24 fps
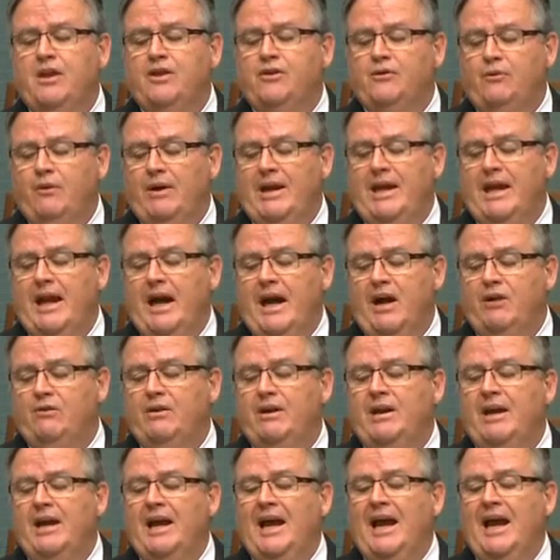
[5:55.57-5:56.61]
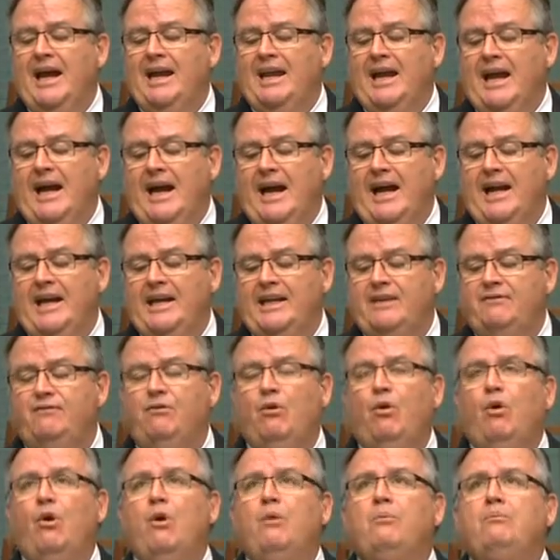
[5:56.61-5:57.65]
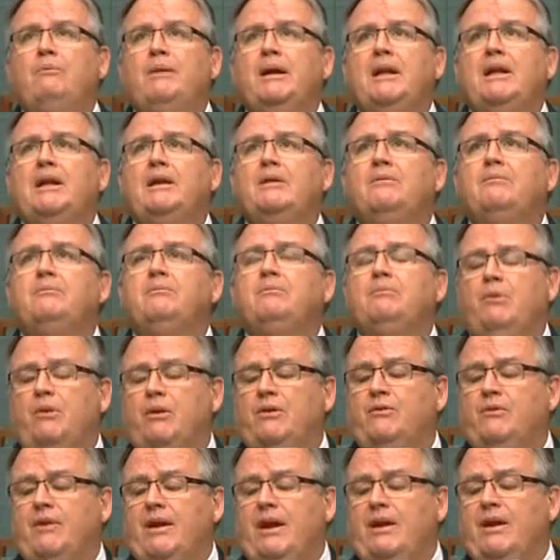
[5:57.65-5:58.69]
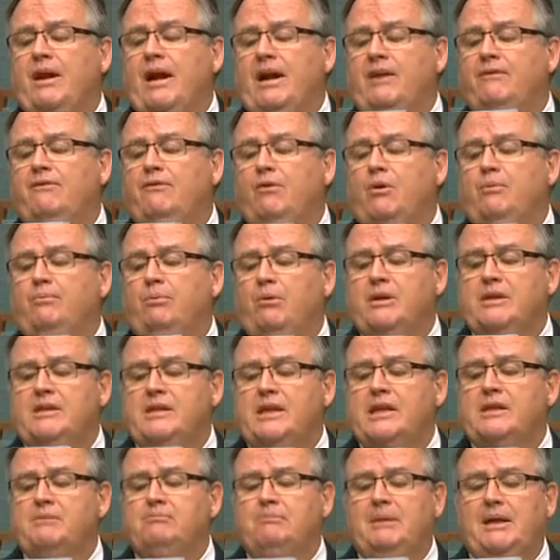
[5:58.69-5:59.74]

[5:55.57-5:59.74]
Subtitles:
$384.6